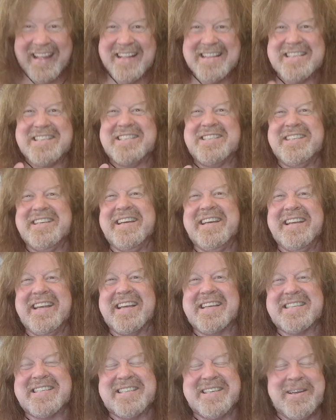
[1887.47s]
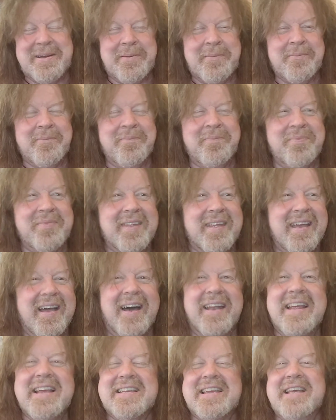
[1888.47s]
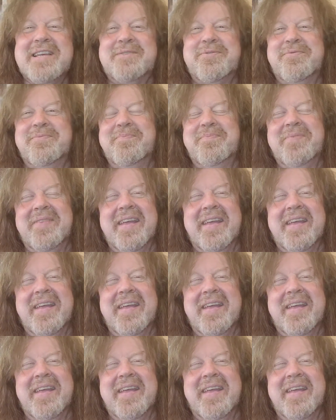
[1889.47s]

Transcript: It's genius. And he's